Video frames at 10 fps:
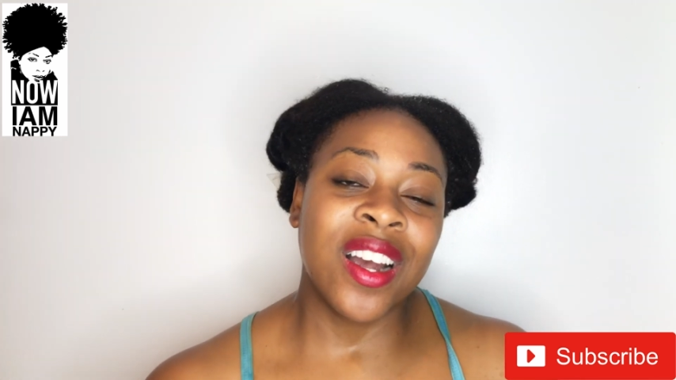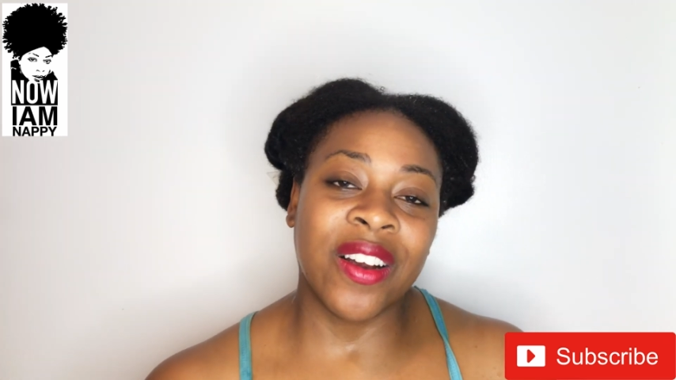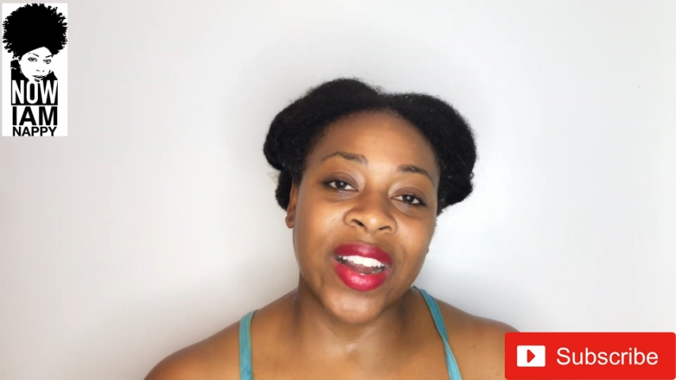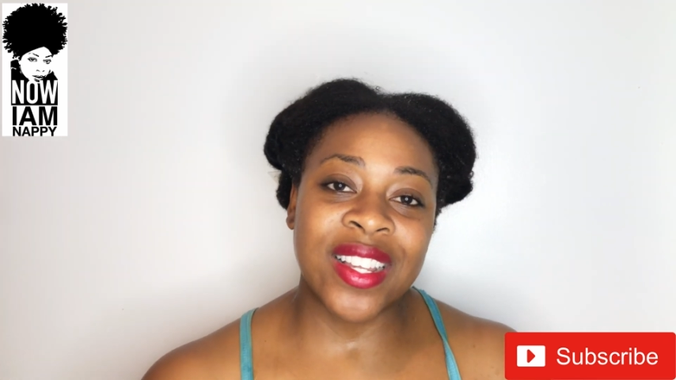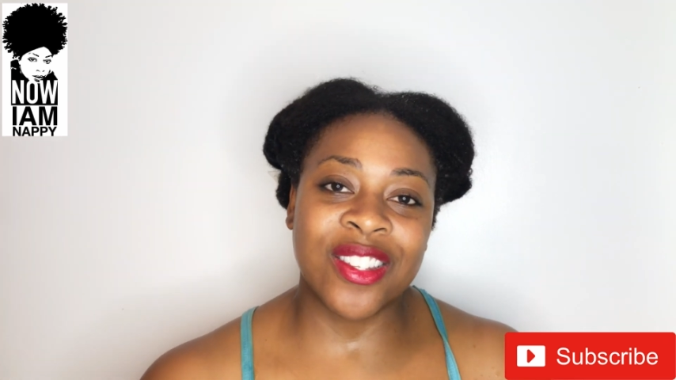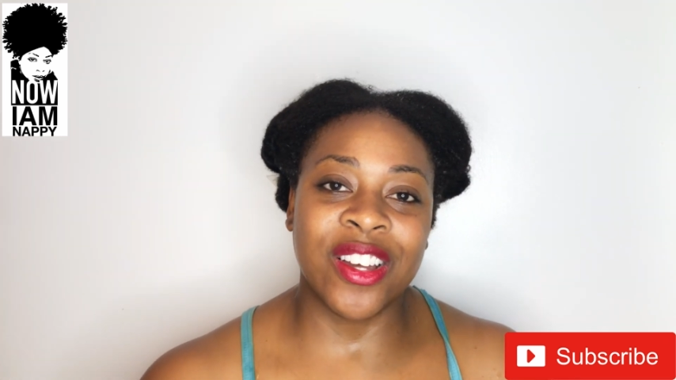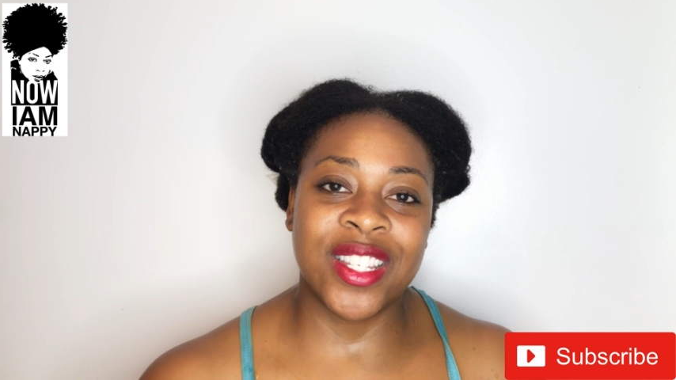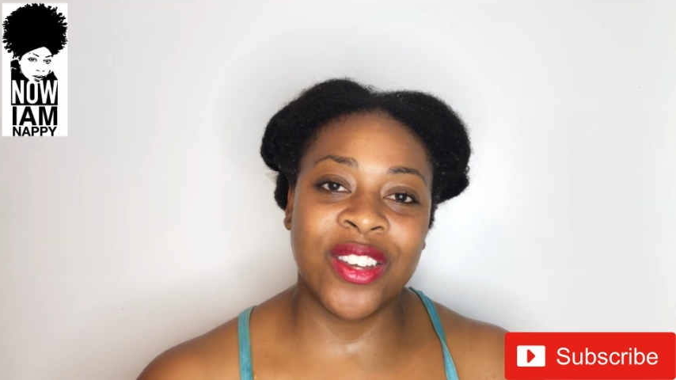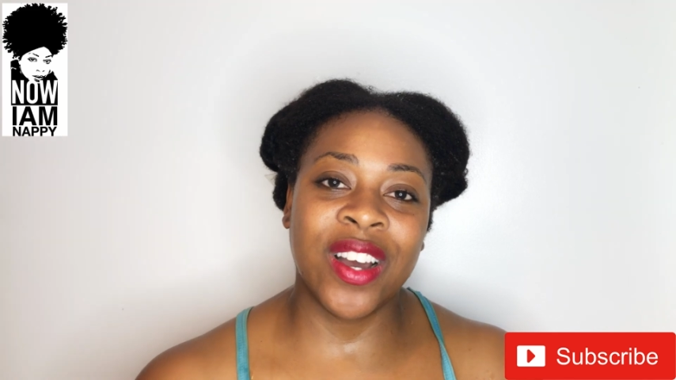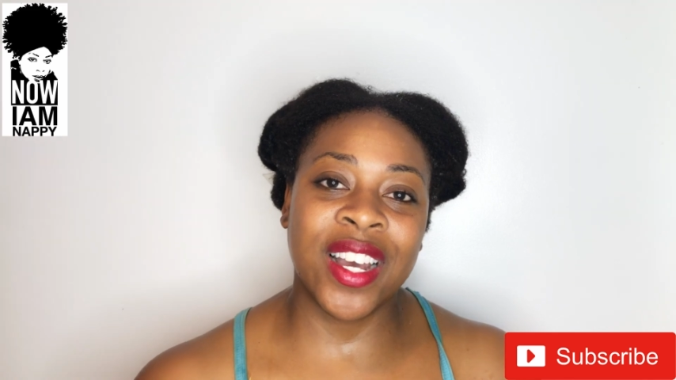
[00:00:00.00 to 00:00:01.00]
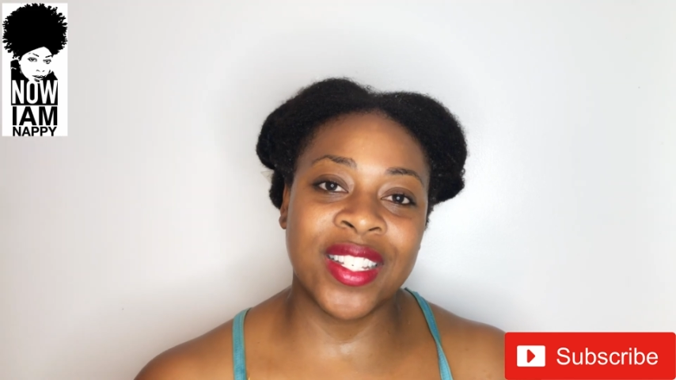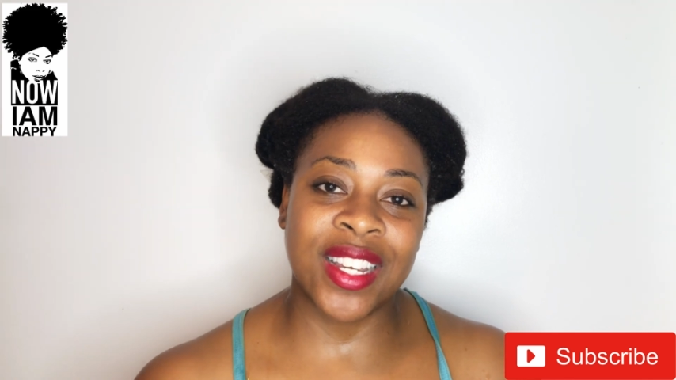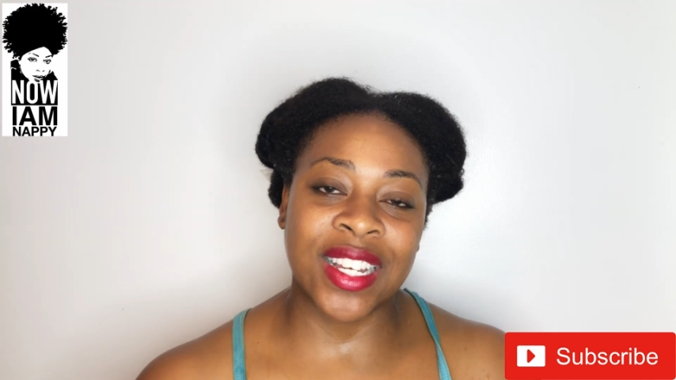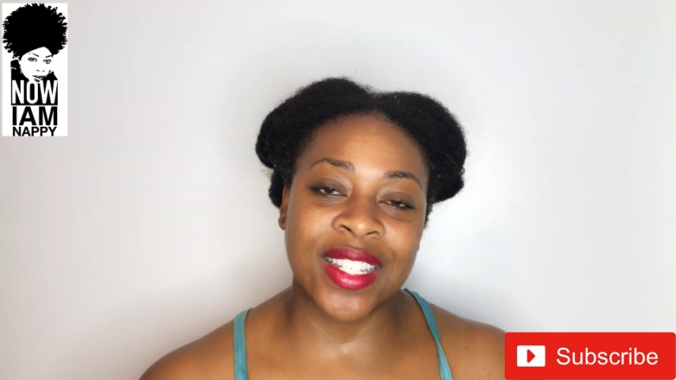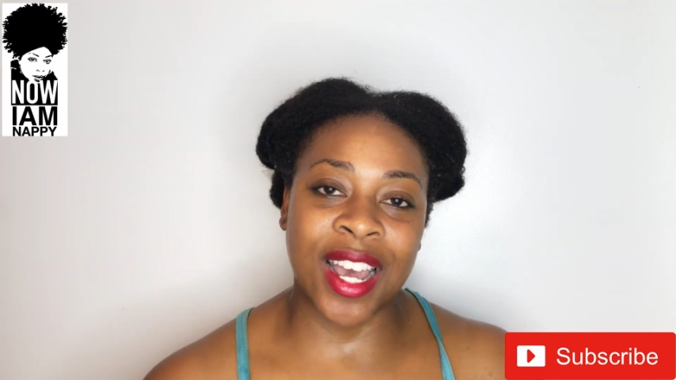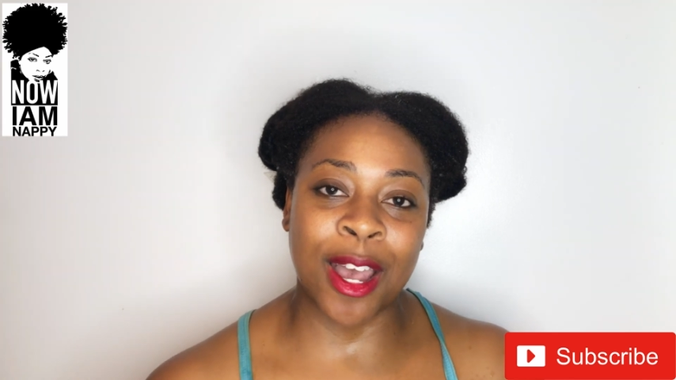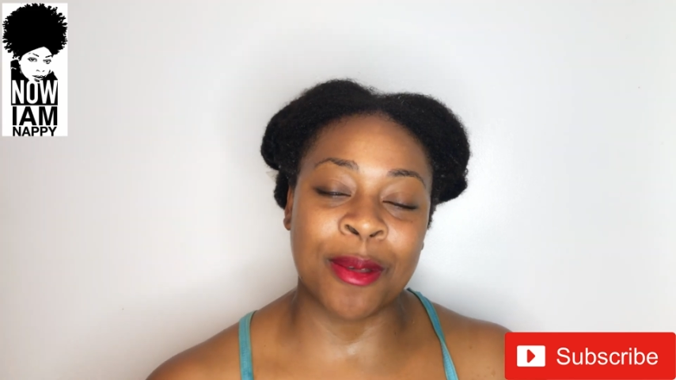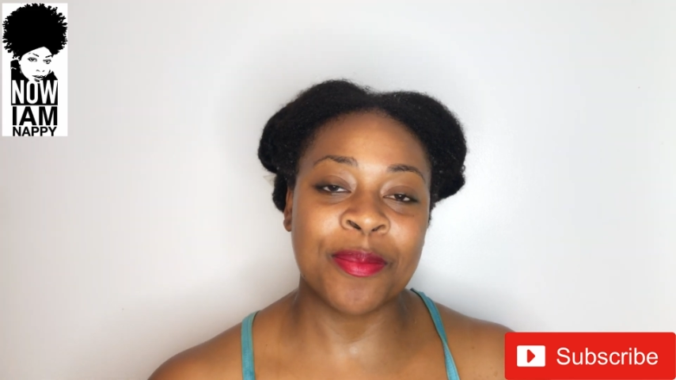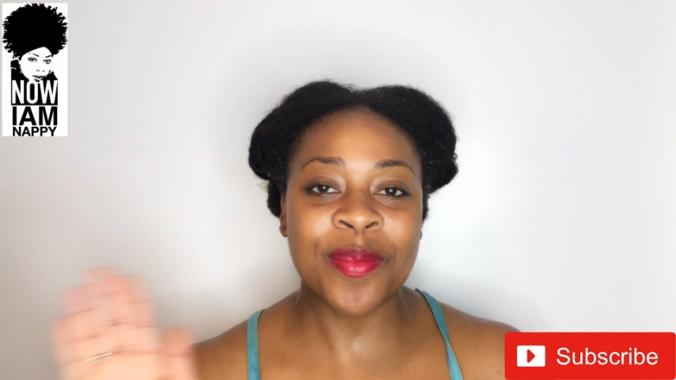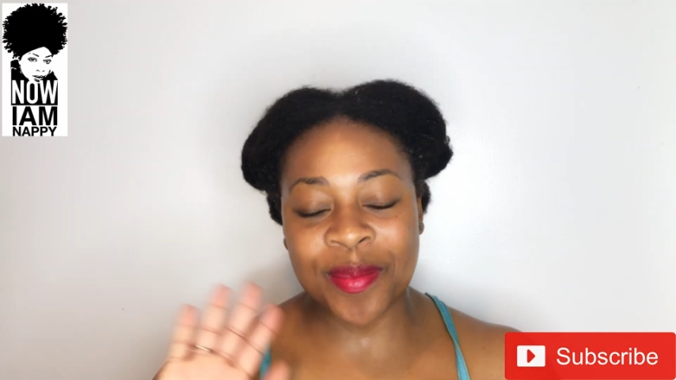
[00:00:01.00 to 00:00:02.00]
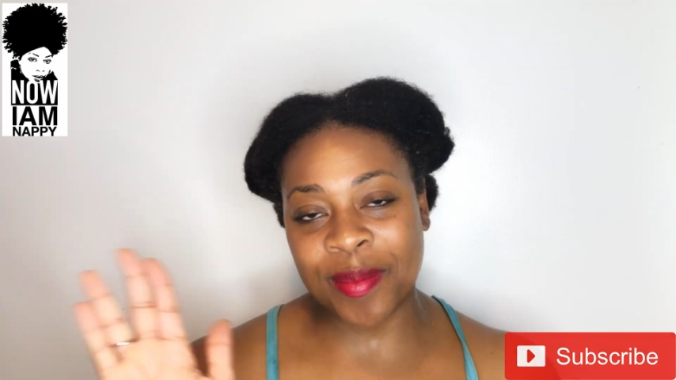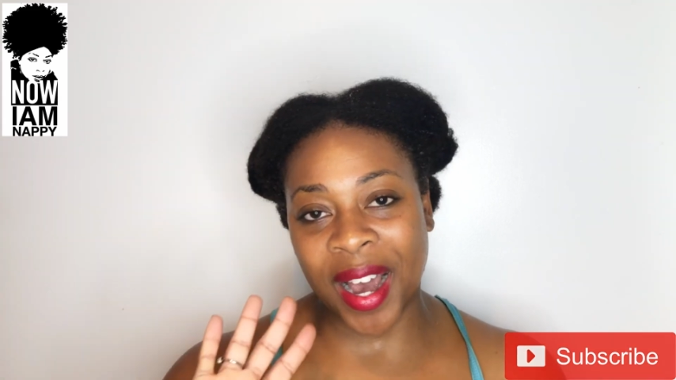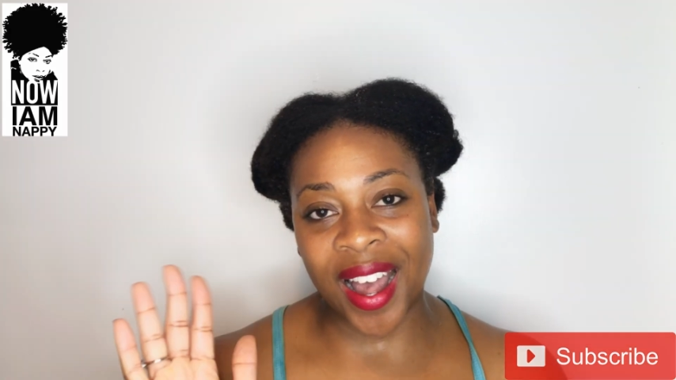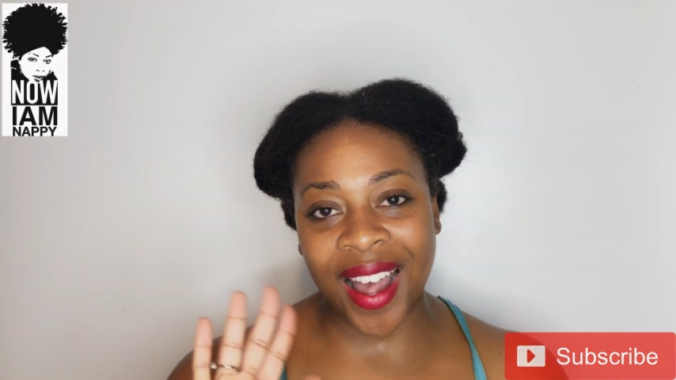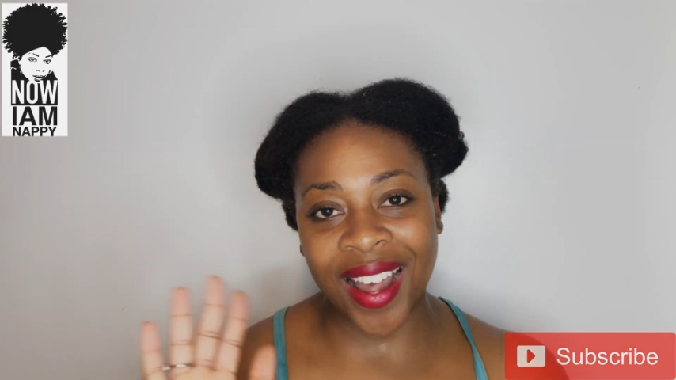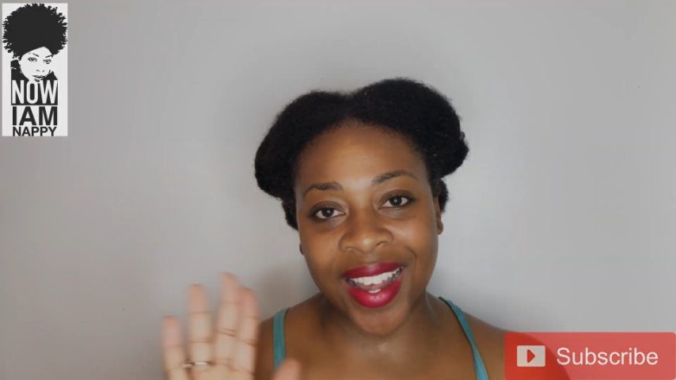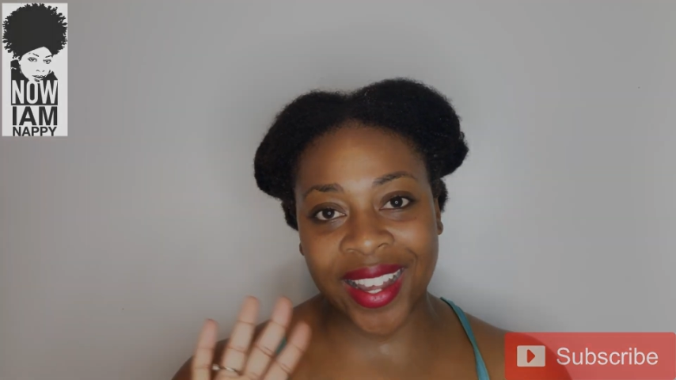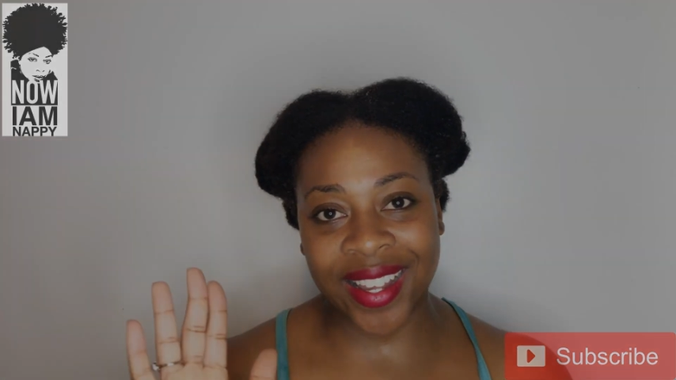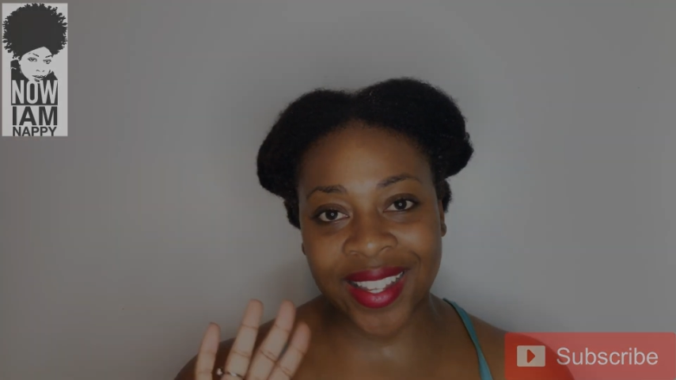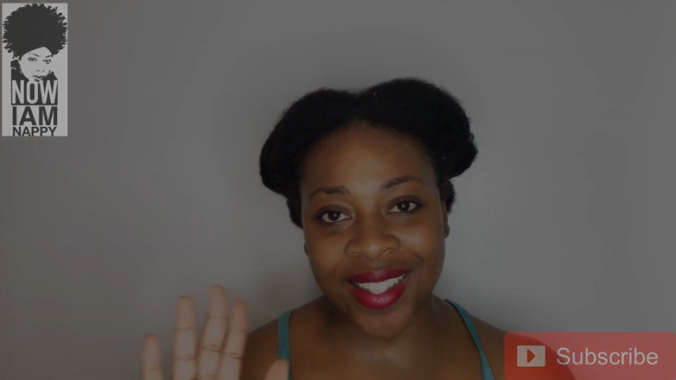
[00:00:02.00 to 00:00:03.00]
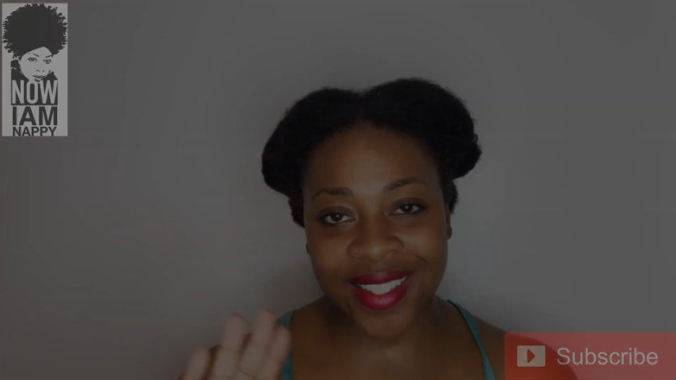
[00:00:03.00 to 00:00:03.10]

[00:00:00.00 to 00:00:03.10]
All right, so I'll see you guys next time. Bye.